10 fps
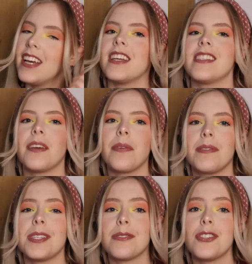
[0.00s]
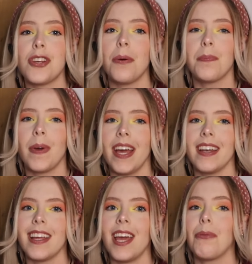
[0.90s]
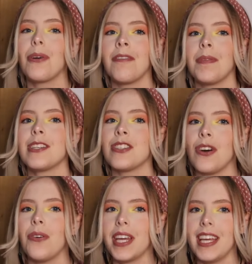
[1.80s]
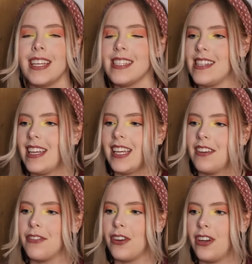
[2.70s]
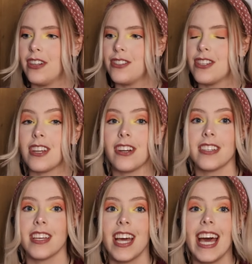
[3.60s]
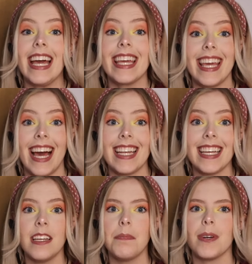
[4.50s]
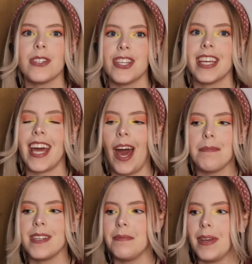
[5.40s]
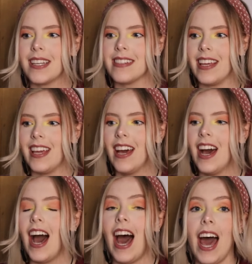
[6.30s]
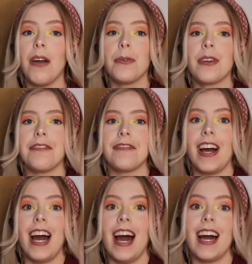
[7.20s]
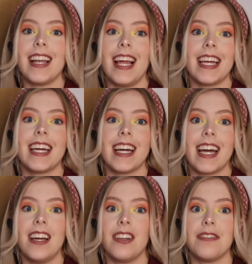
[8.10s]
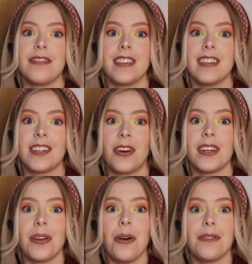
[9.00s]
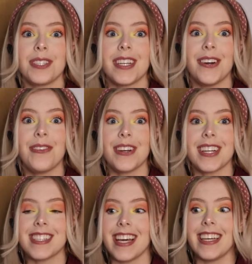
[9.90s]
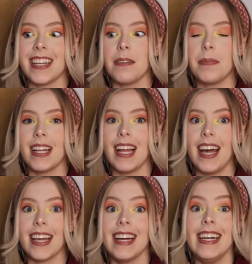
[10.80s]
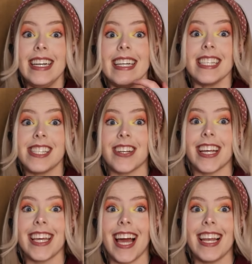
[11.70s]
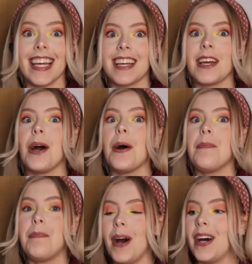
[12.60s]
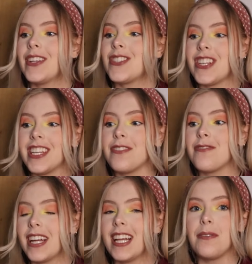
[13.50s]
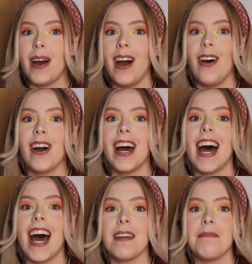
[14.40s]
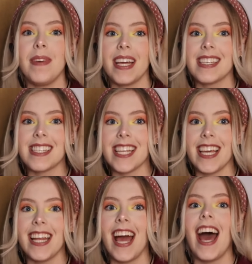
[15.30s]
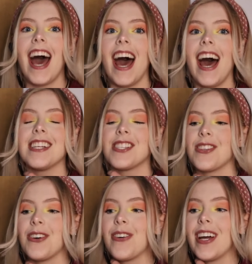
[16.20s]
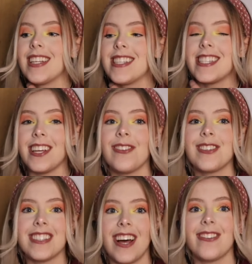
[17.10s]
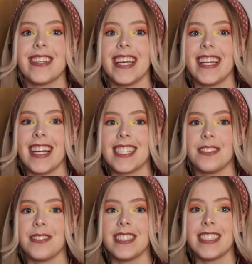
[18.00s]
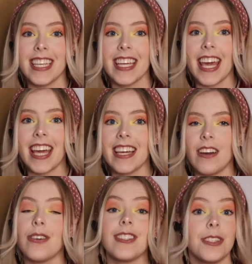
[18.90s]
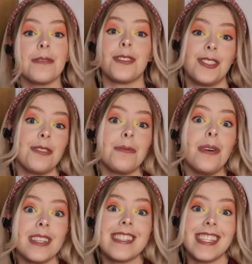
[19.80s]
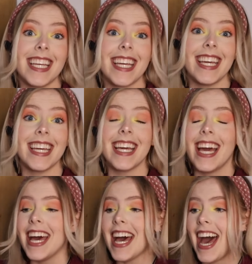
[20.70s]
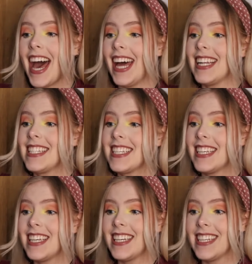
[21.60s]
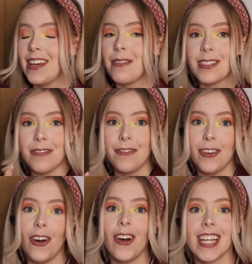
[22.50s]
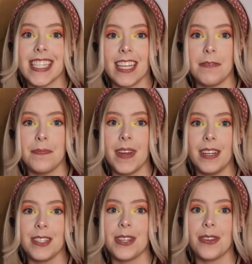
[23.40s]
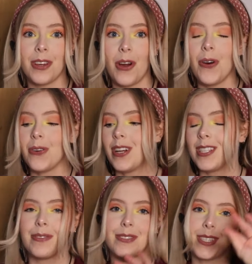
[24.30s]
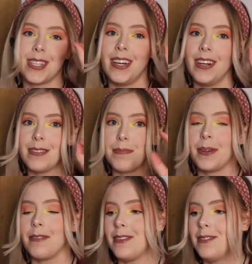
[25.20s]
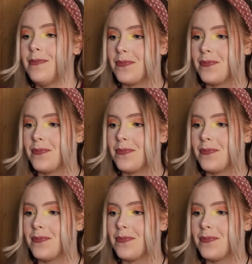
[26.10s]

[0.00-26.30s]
You see, when she was jumping, it would have been so easy for her to start yelling, but she kept it mixy. I would have, like, kind of gotten overexcited and be like, started yelling. But she did really well and mixed it, so it still sounded like she was singing, or she was singing, and it was flawlessly into the chorus, which was, oh, it was beautiful.